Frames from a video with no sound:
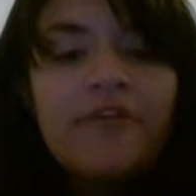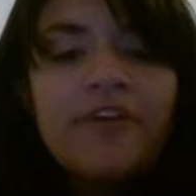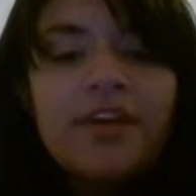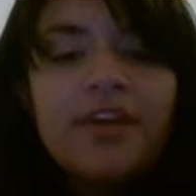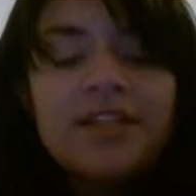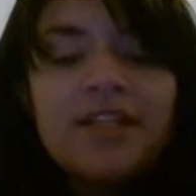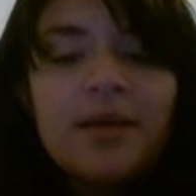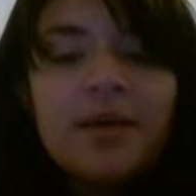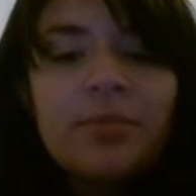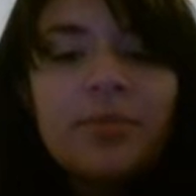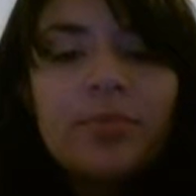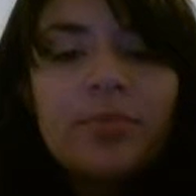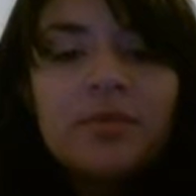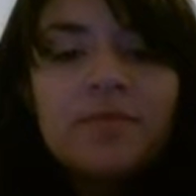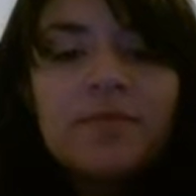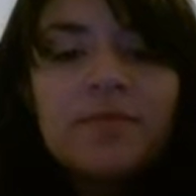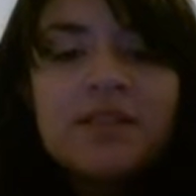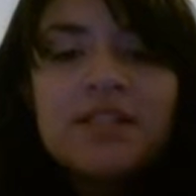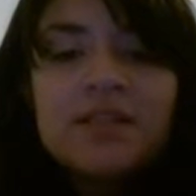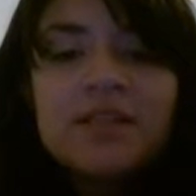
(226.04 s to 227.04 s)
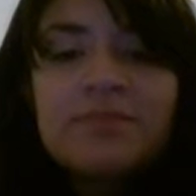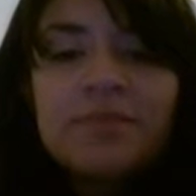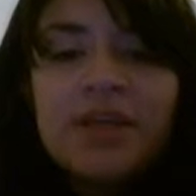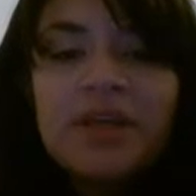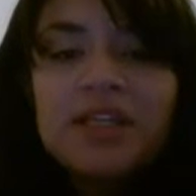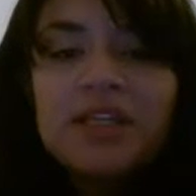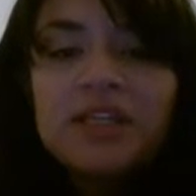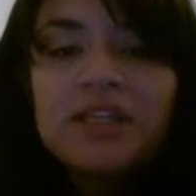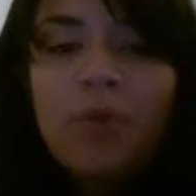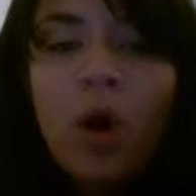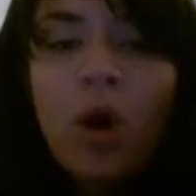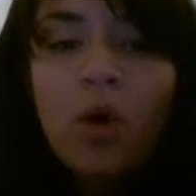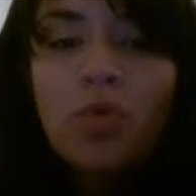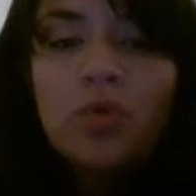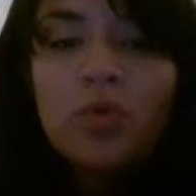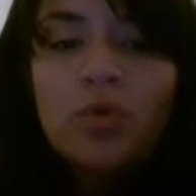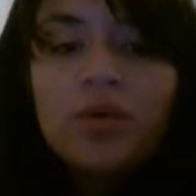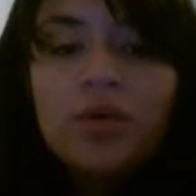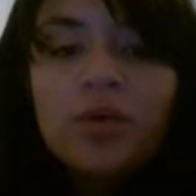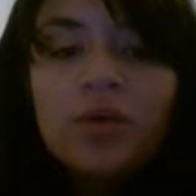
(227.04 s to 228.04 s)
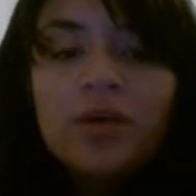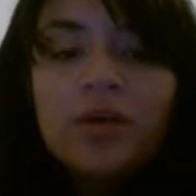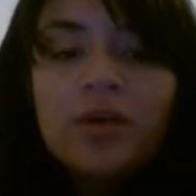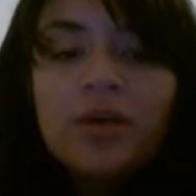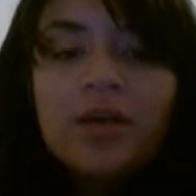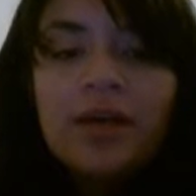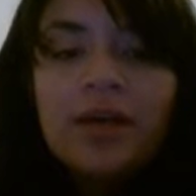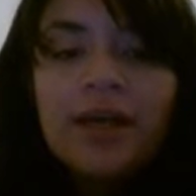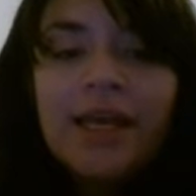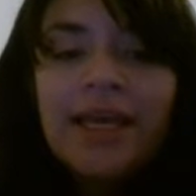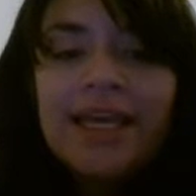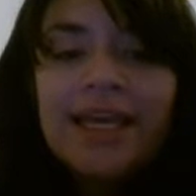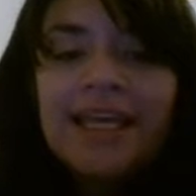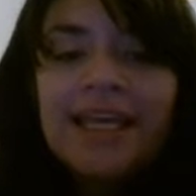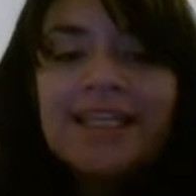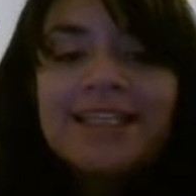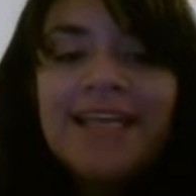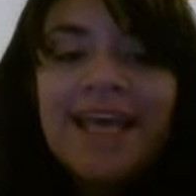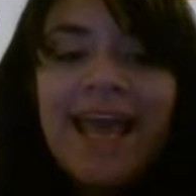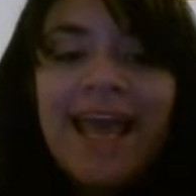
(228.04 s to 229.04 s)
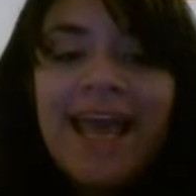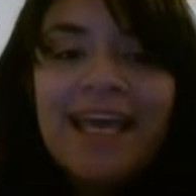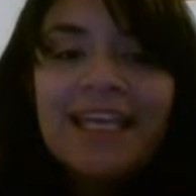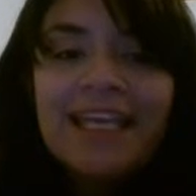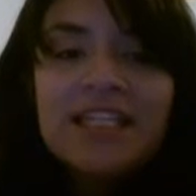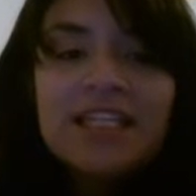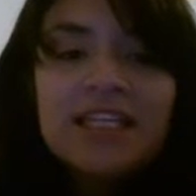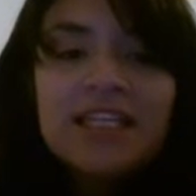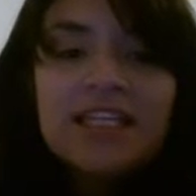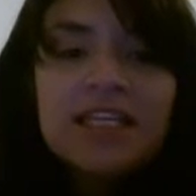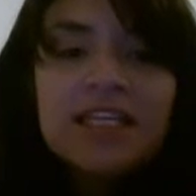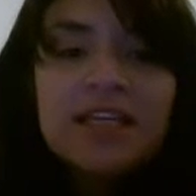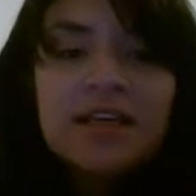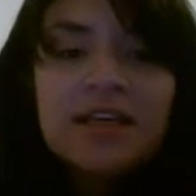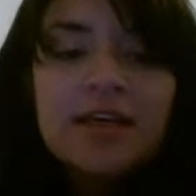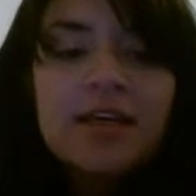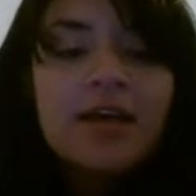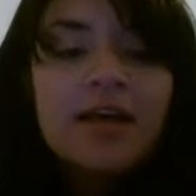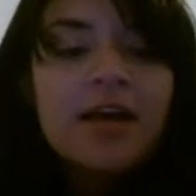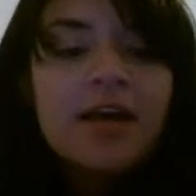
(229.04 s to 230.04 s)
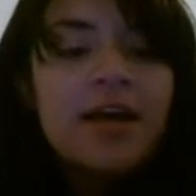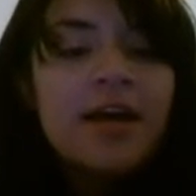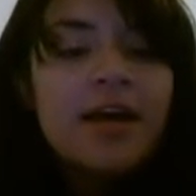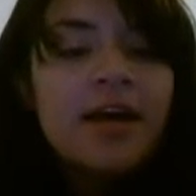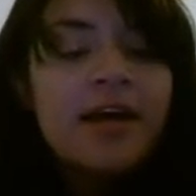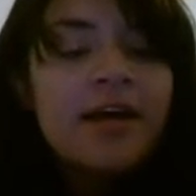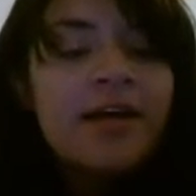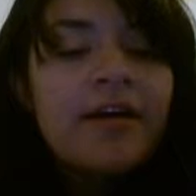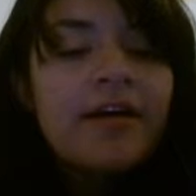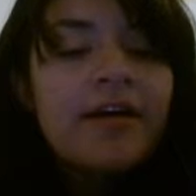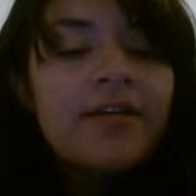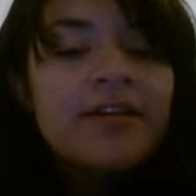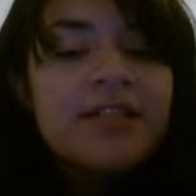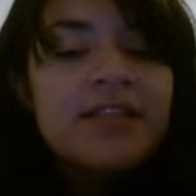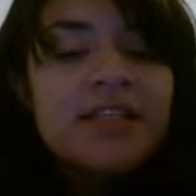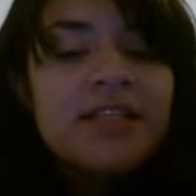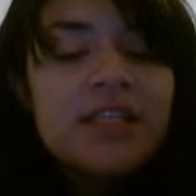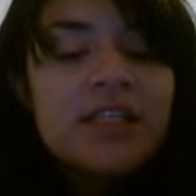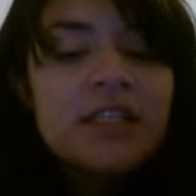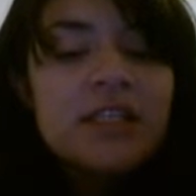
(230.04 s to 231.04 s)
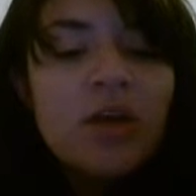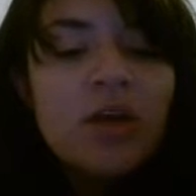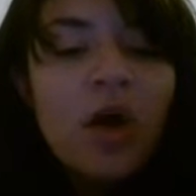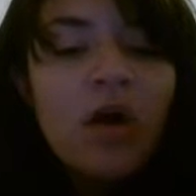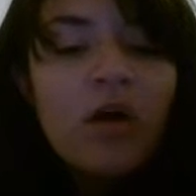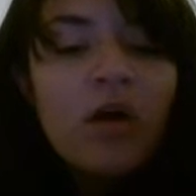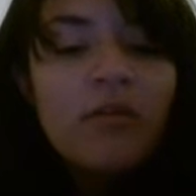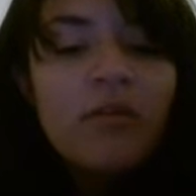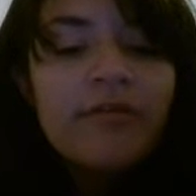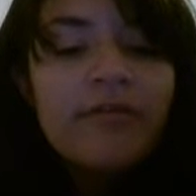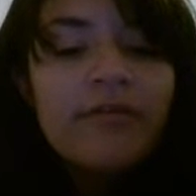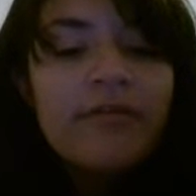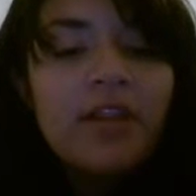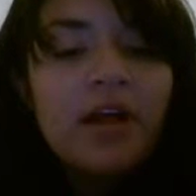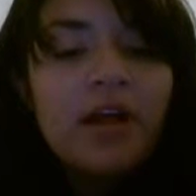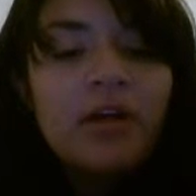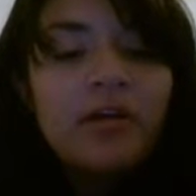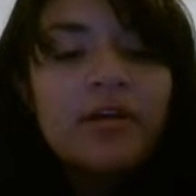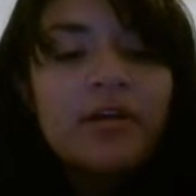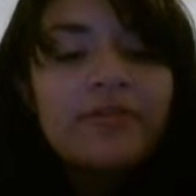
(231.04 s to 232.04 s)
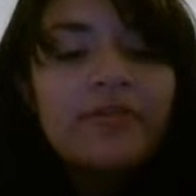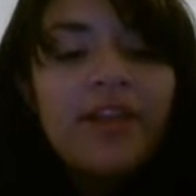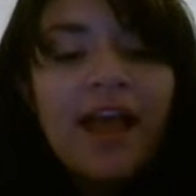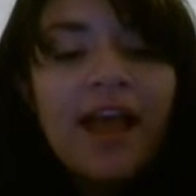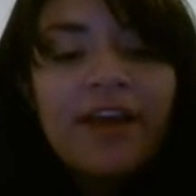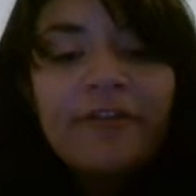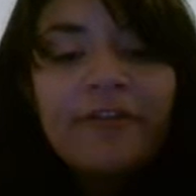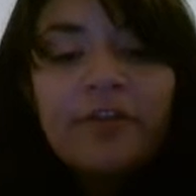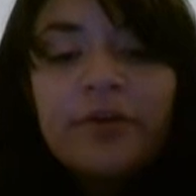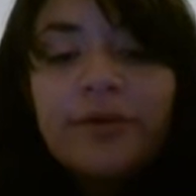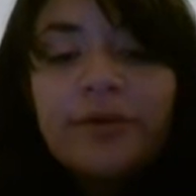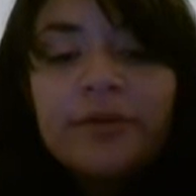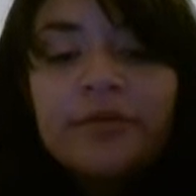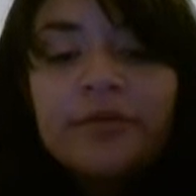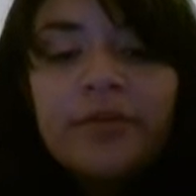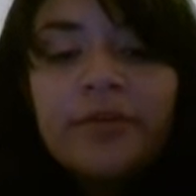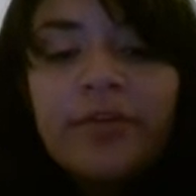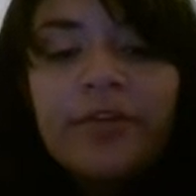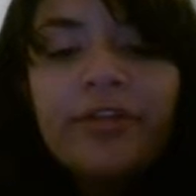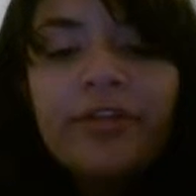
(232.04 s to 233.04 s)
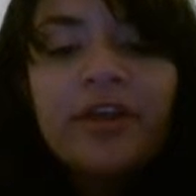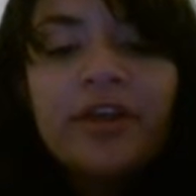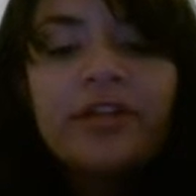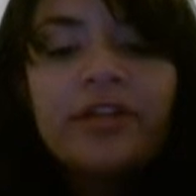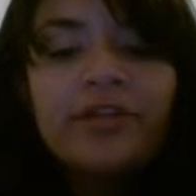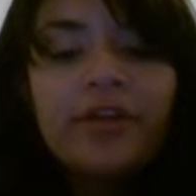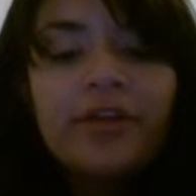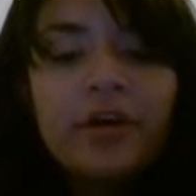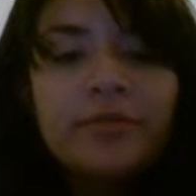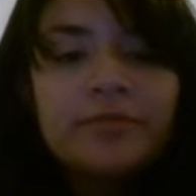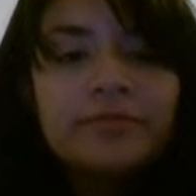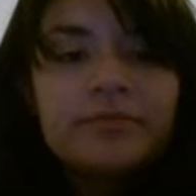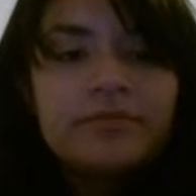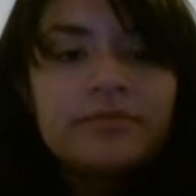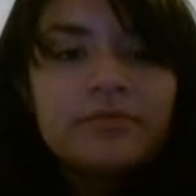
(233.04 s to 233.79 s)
For example, speak, spoke, eat, ate, see, saw, fly, flew, think, thought.